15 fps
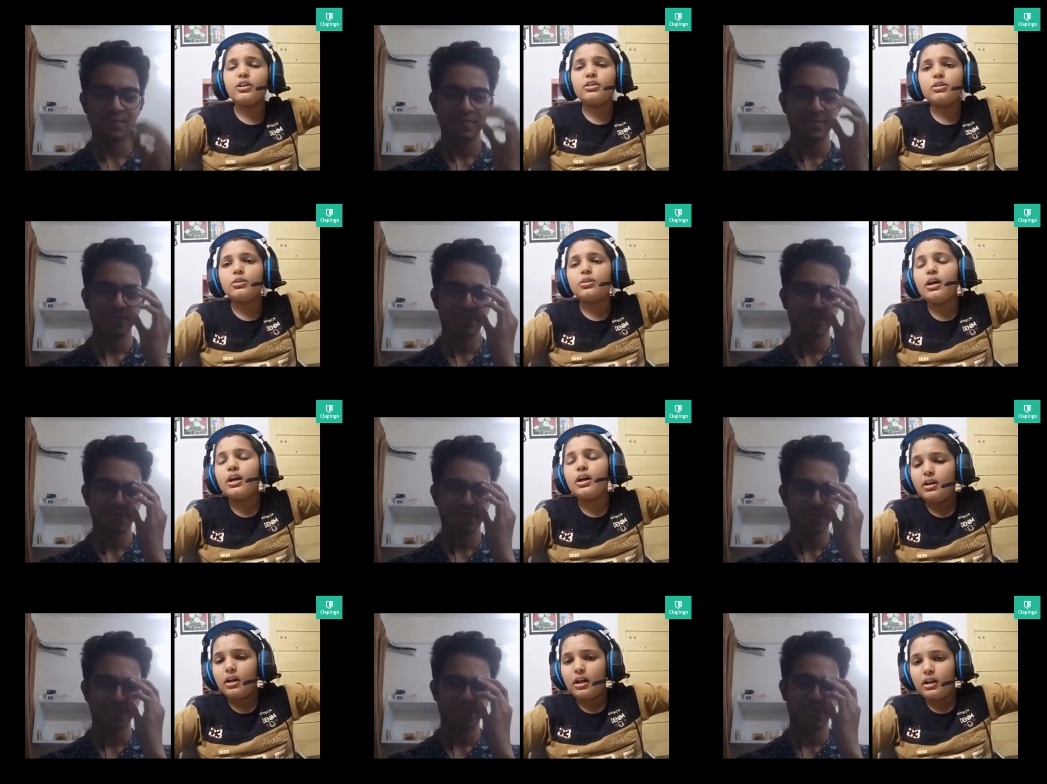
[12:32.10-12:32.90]
Speaker 1: go to
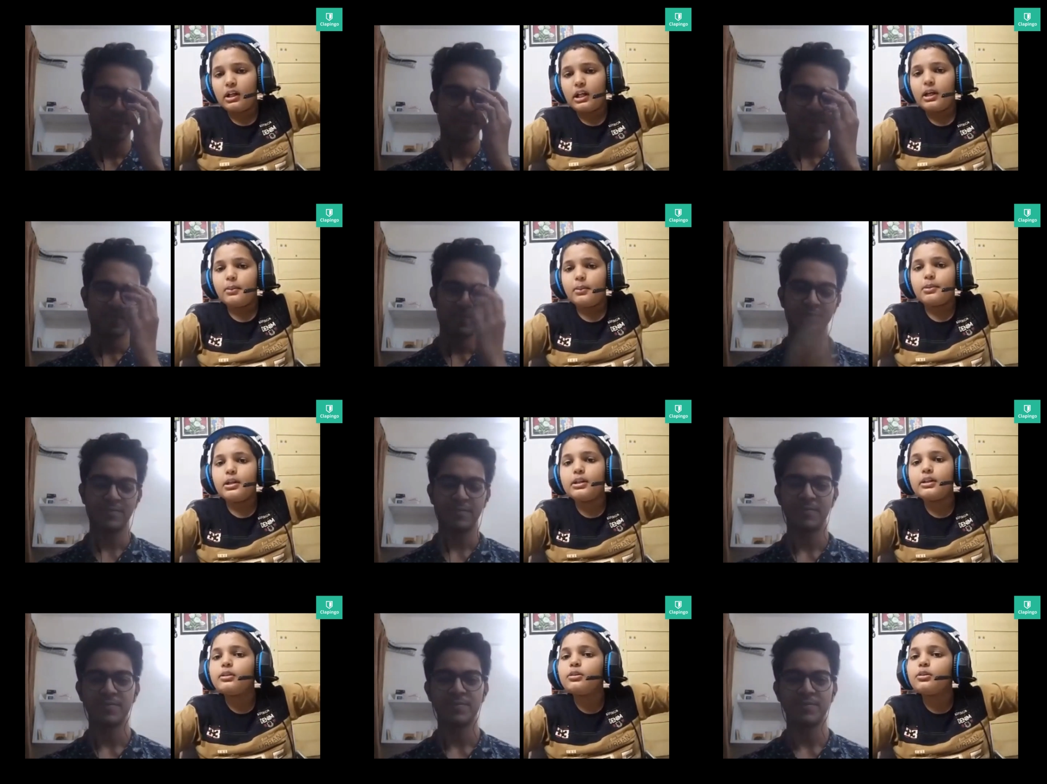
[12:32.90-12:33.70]
our, our
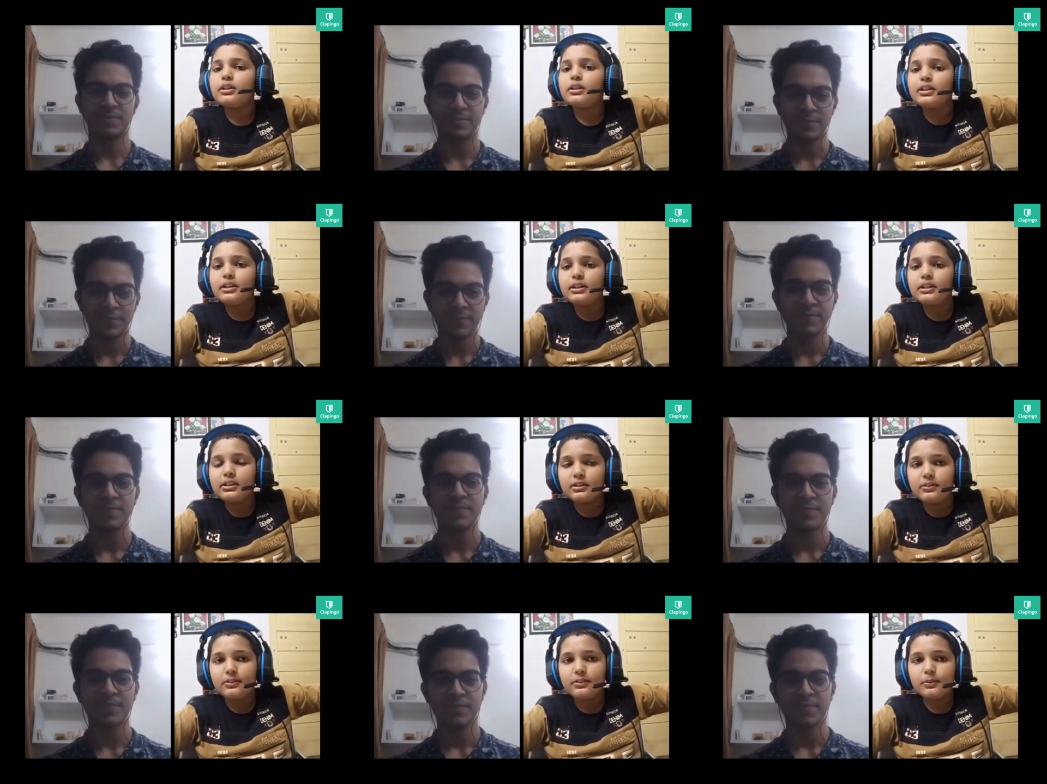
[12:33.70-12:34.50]
library to read
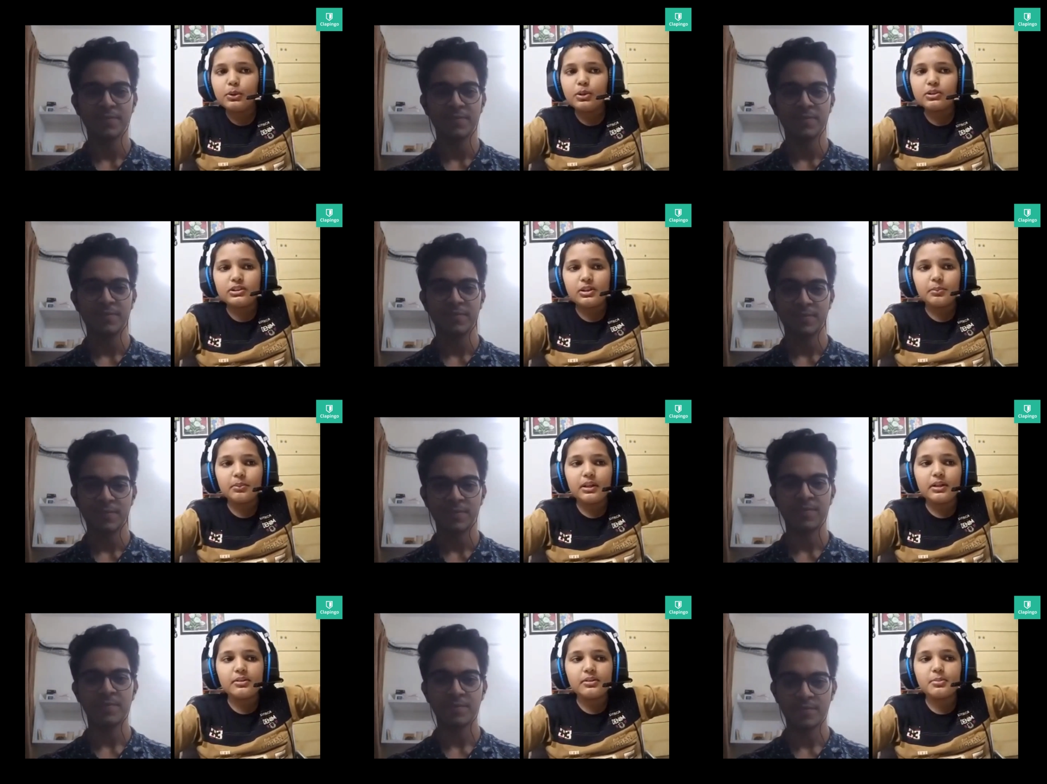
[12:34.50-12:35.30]
books
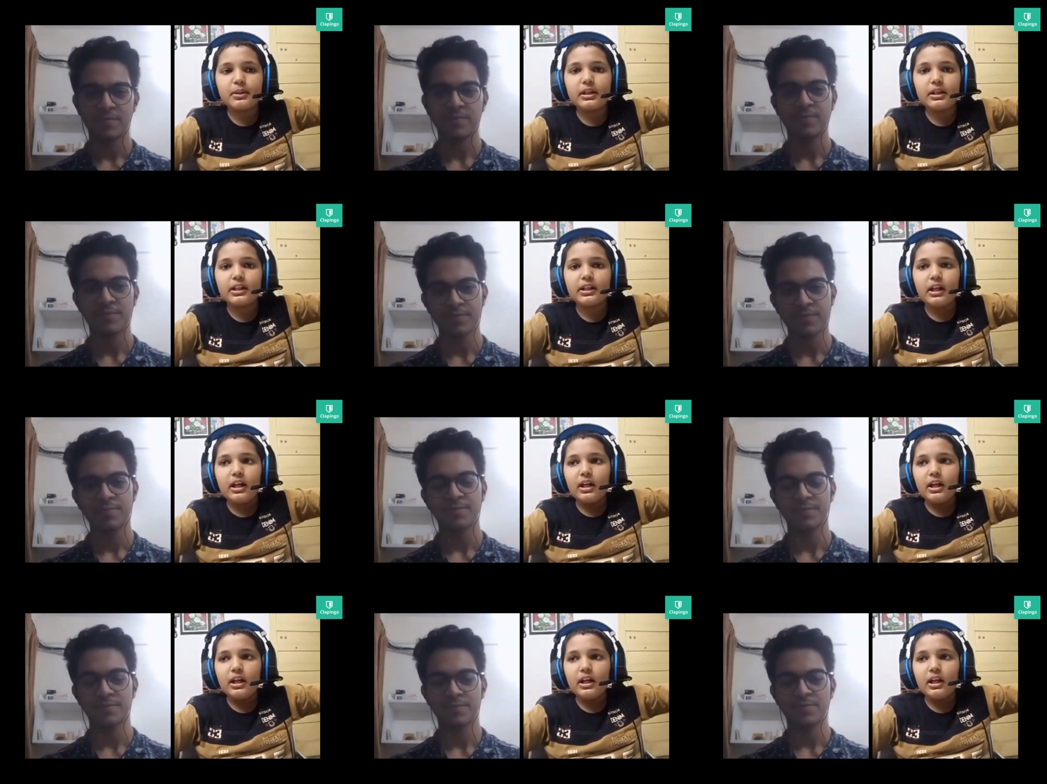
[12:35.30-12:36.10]
sometimes, but like
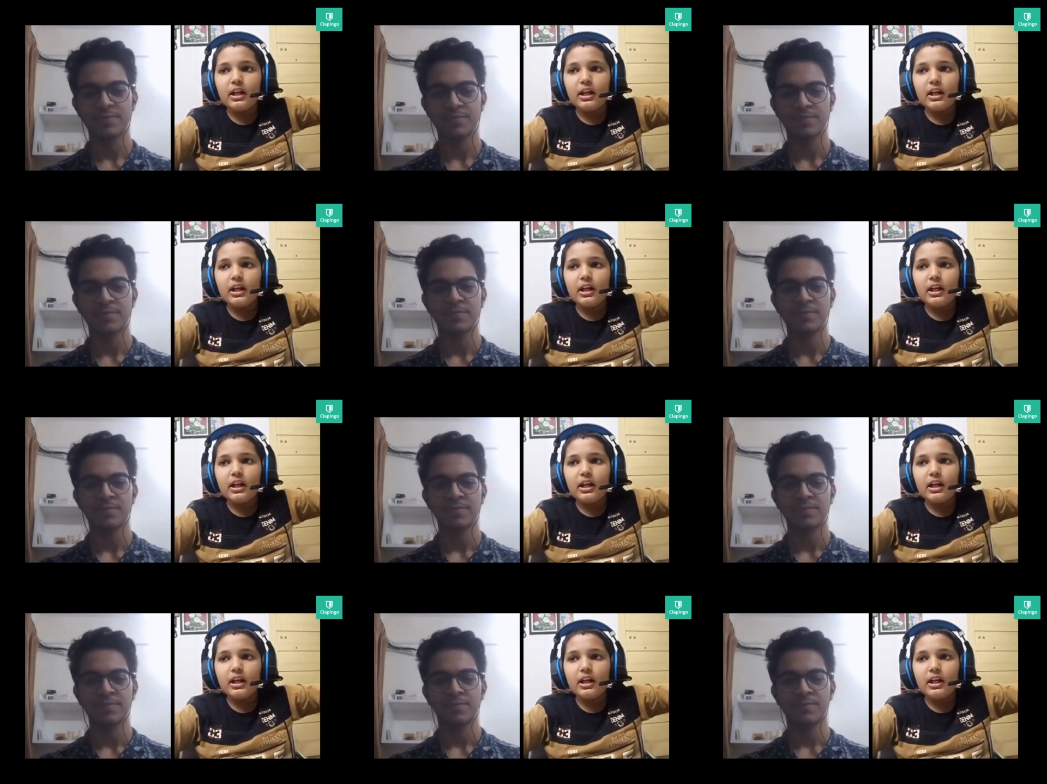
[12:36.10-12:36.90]
uh,
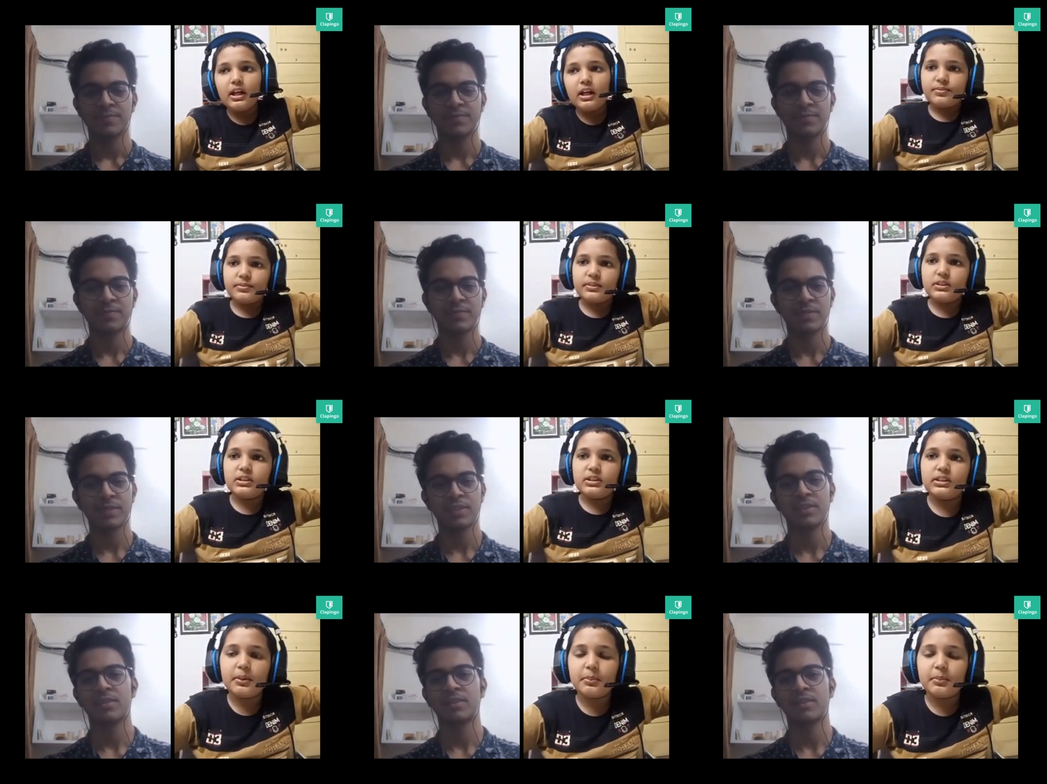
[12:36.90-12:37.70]
most of
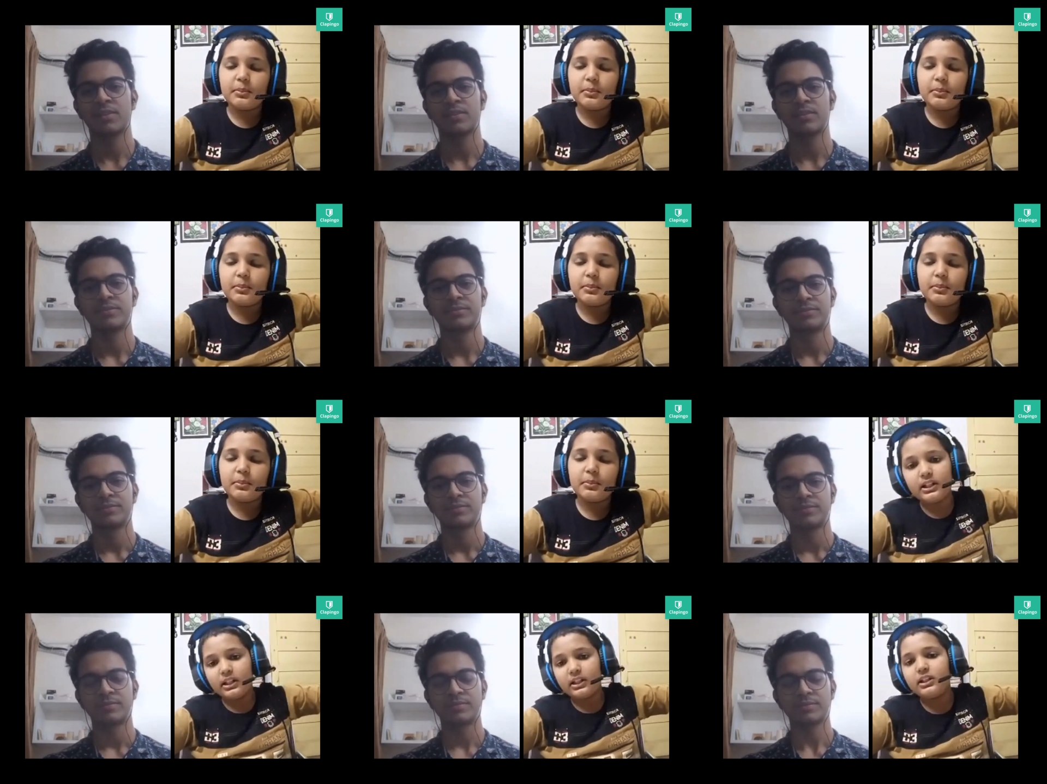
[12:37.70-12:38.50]
uh, them are like
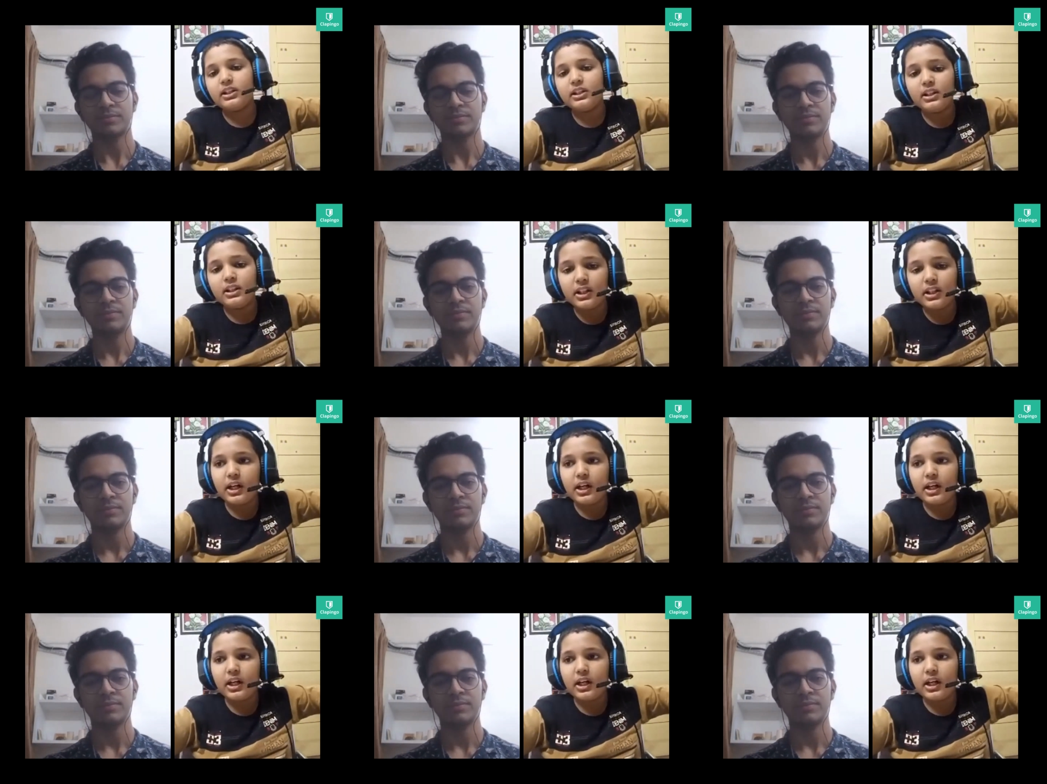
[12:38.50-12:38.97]
in Hindi.